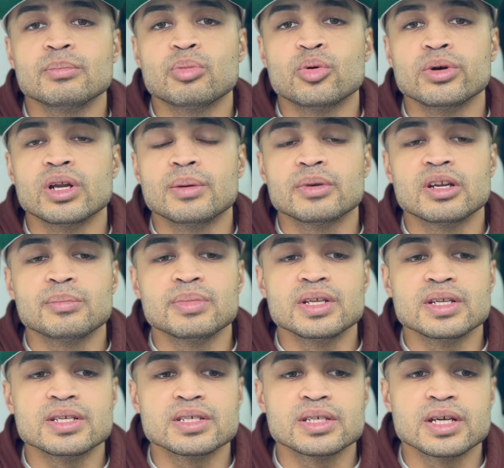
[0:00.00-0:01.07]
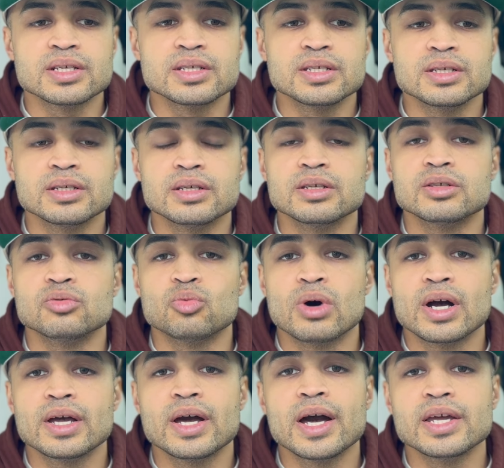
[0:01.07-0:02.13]
point I'm gonna be discussing is
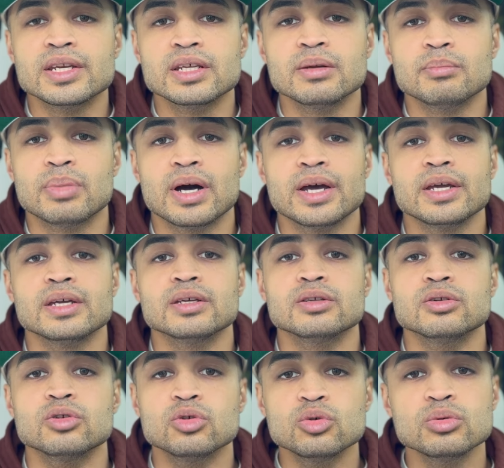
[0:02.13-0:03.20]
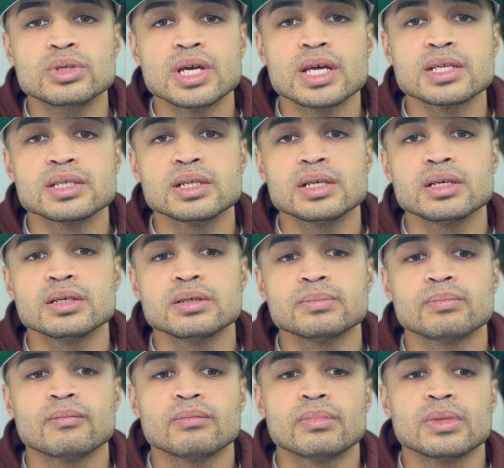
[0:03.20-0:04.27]
why I didn't buy a new Tesla
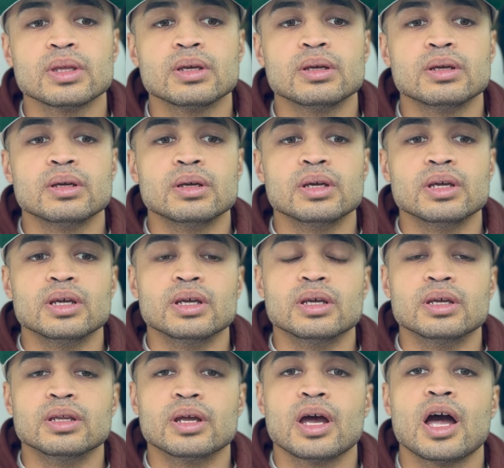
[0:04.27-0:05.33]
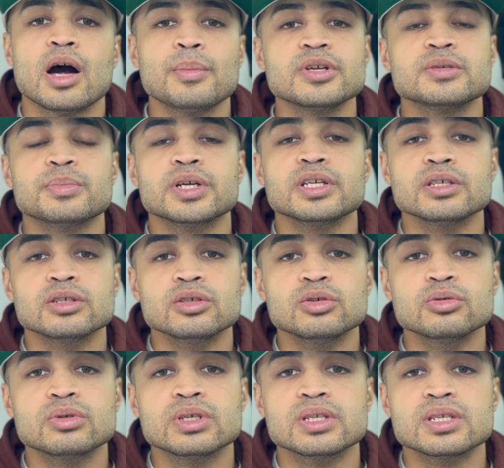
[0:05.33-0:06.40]
and how much money
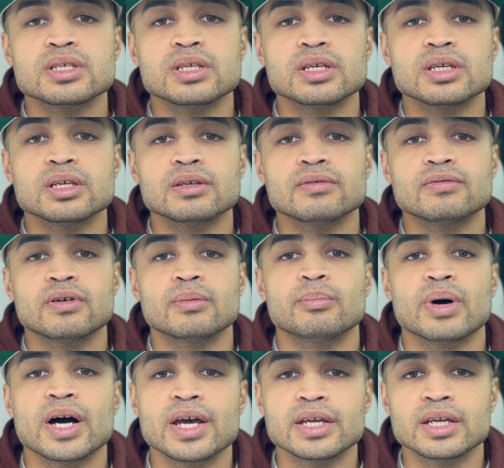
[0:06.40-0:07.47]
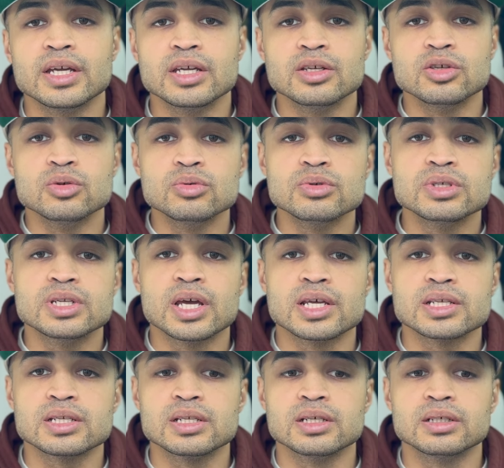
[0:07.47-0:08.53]
you can save buying a used
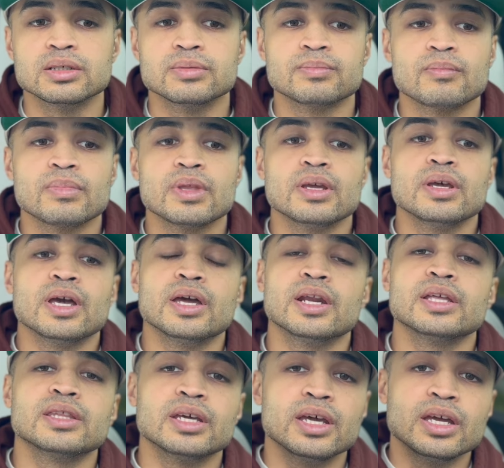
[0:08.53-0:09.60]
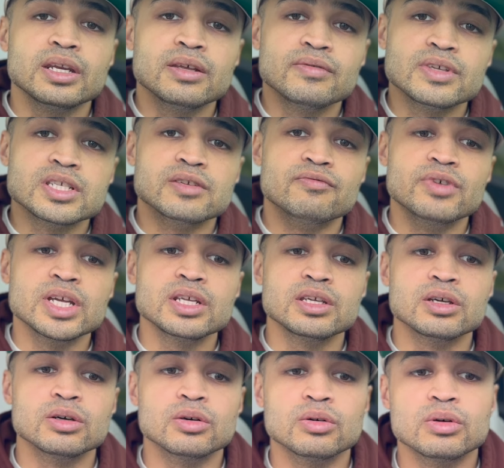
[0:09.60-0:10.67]
Tesla. And at the end of this
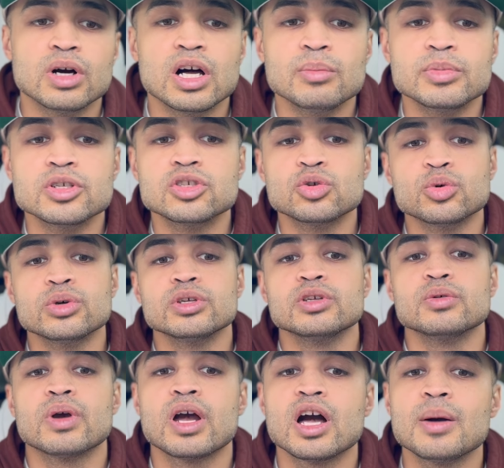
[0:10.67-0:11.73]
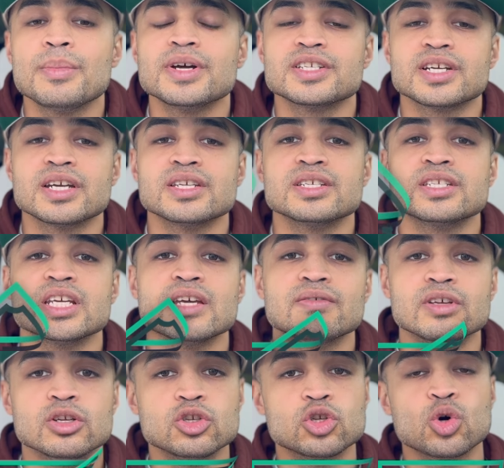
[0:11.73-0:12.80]
video, I'll be showing you how much I saved
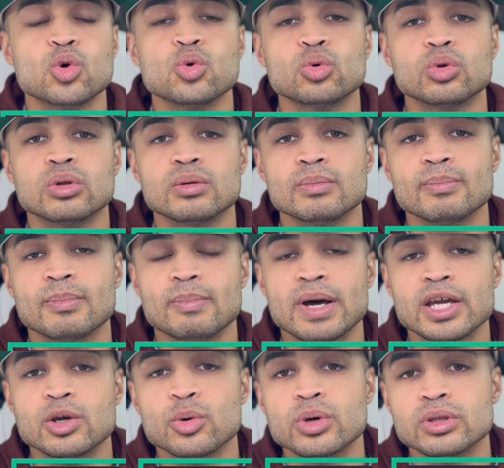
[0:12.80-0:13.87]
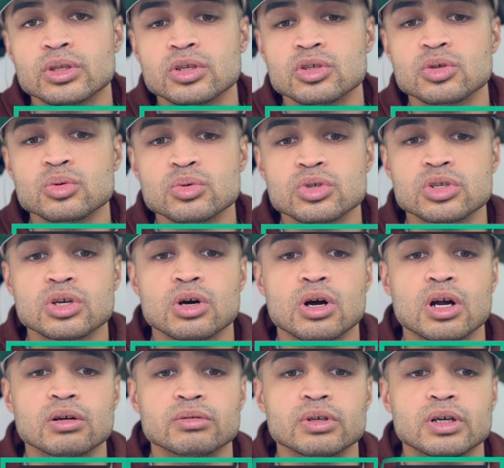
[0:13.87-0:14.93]
in total by going the used
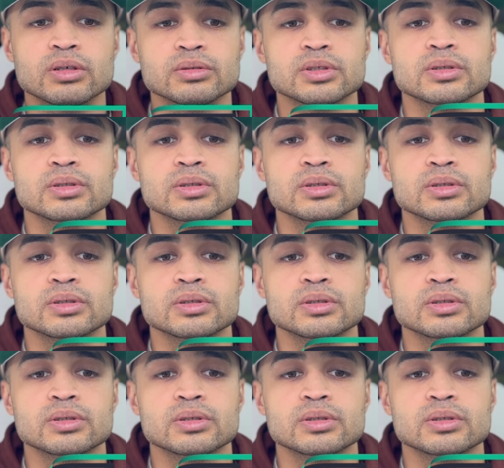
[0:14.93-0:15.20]
car route.